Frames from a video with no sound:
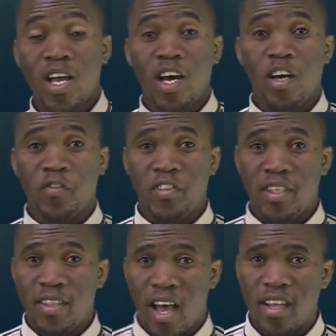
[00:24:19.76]
After
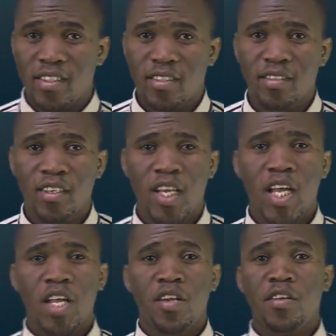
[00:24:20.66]
that,
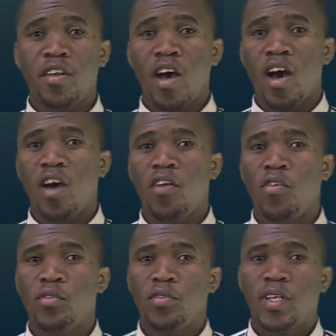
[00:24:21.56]
now
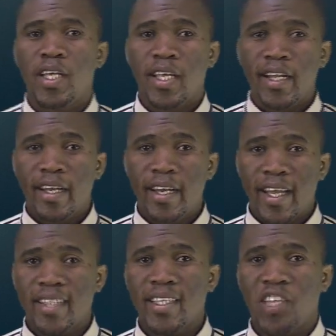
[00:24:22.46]

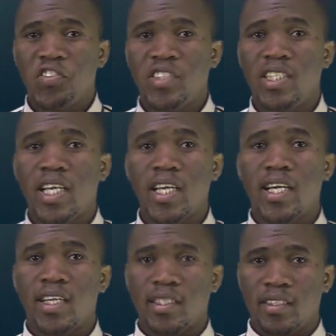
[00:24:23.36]
let us take
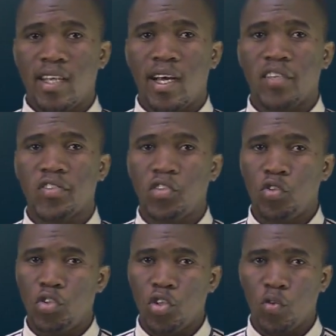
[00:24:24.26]
a task to
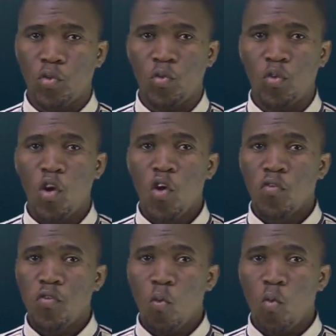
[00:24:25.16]
do
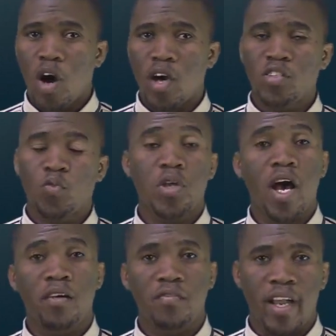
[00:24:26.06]
for what we
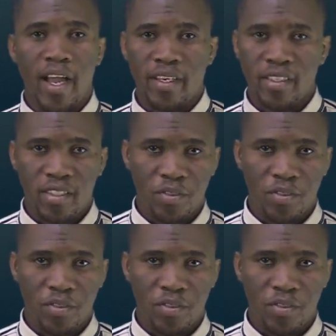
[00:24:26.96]
have learned.